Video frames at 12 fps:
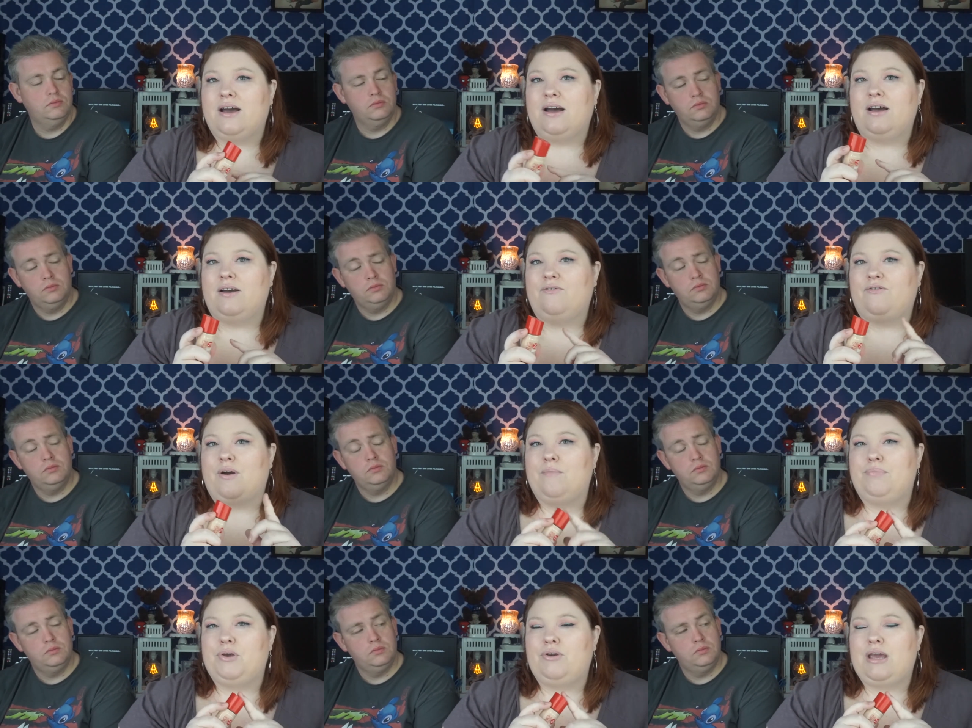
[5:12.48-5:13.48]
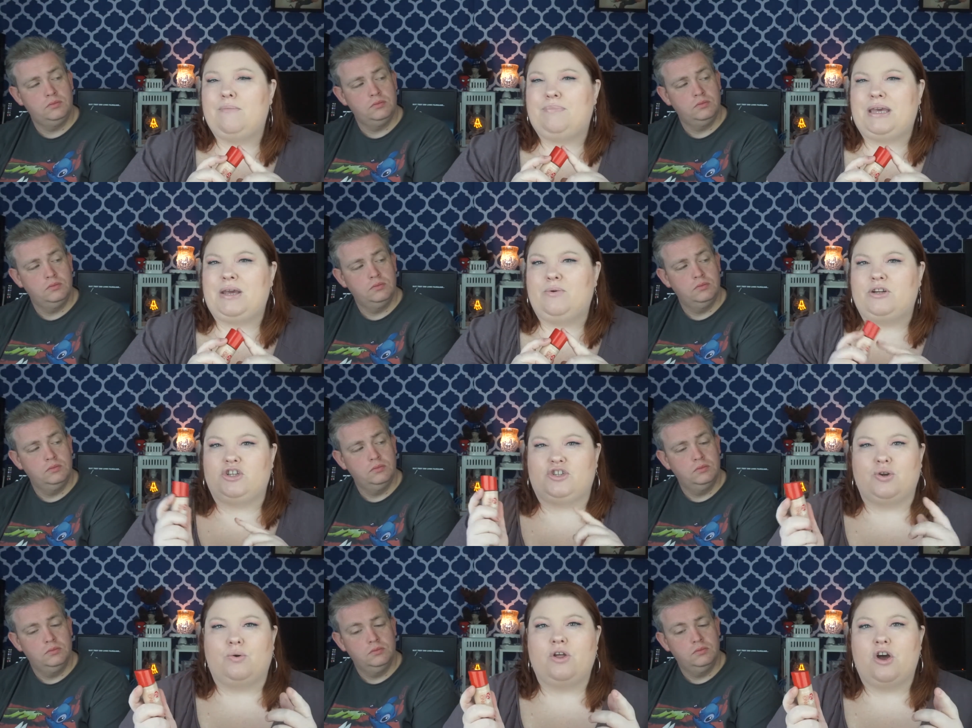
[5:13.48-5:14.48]
Speaker 1: uh, from beauty mp which
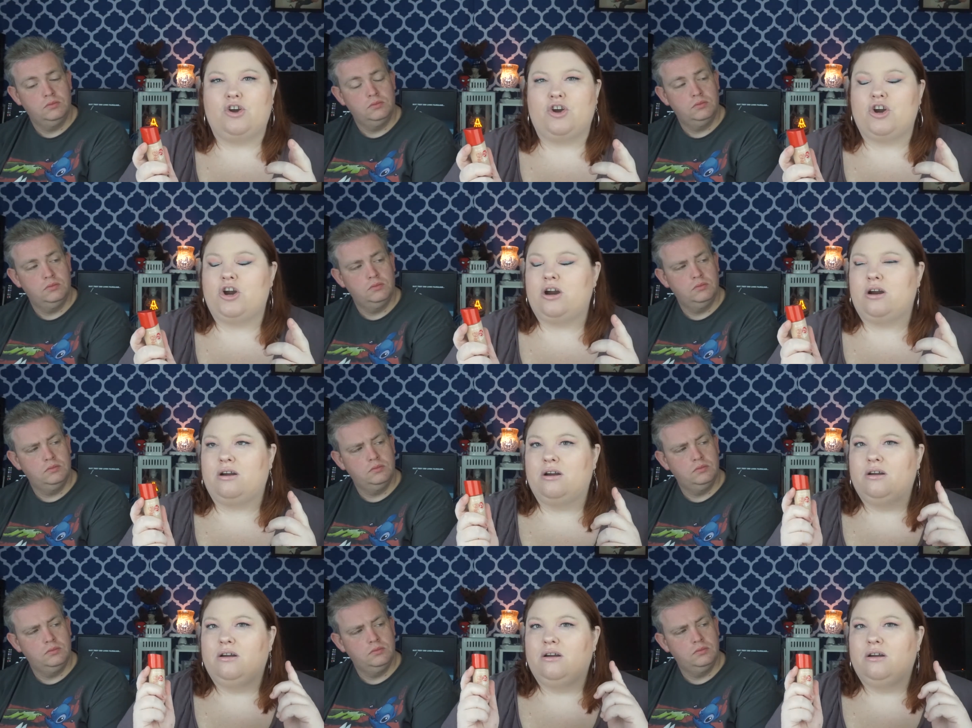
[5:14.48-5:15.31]
is no longer